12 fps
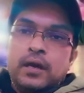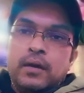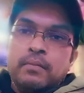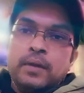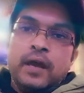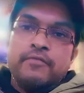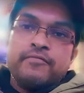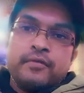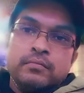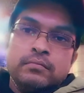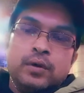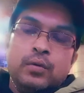like
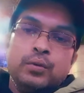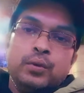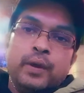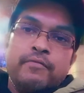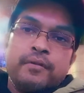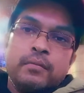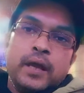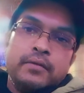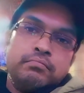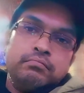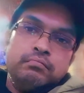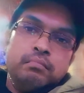from all the way from like
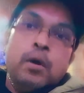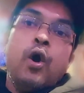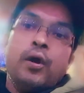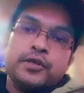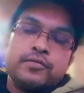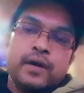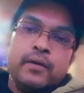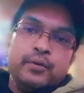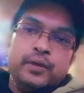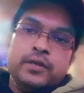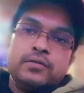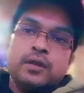March, right,
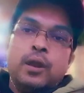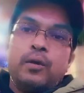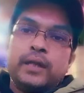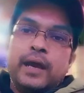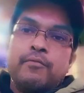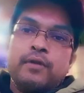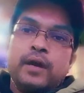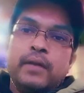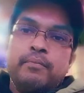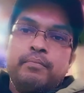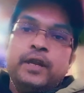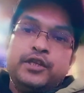with this lockdown, right?
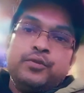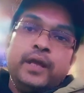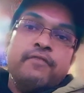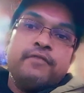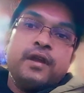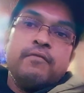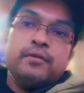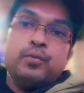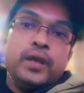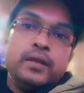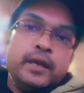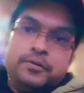Literally every other
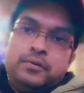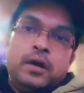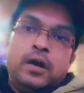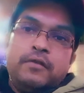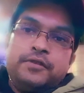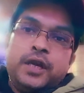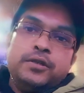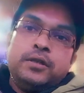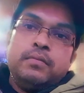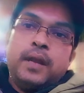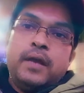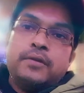week they kind of changed
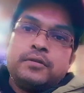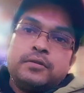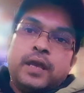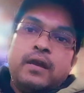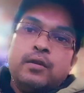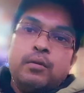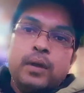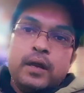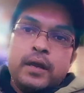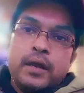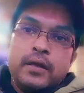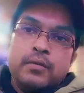their plans because they had no
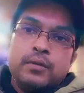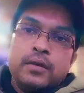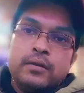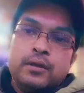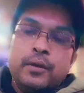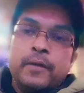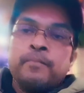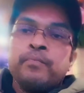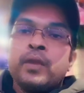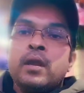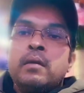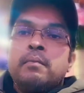bloody idea what they're doing.
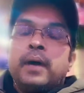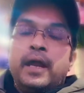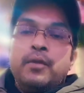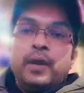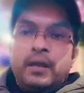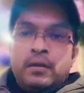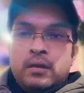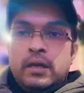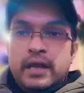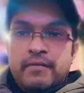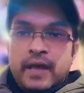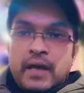But anyway,
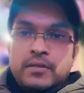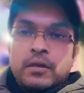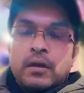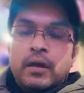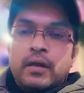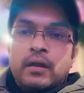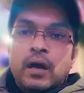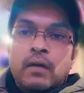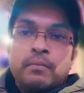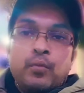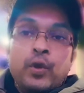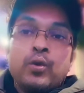leave that aside.
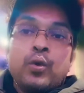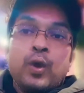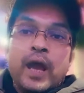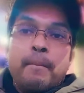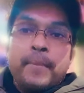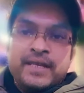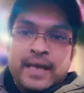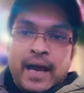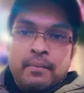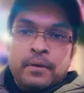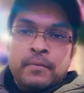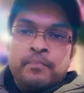We'll call it a
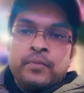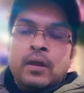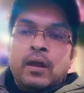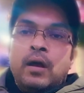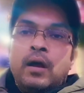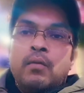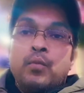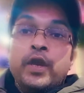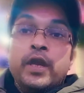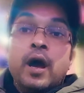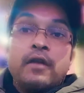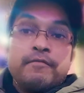mishap. We
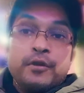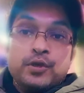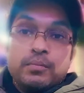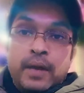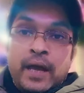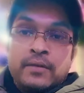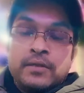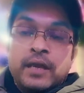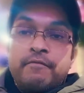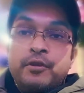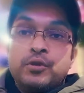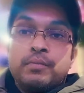like future plans,
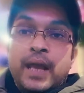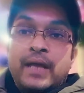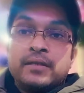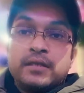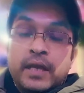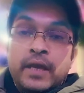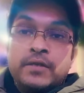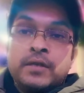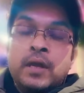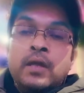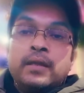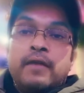and future plans is
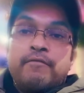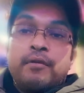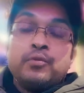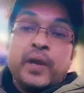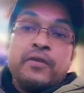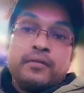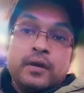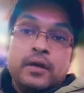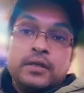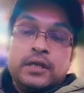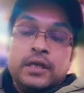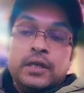that from
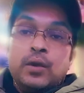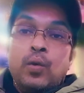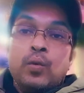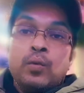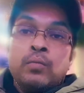2030, all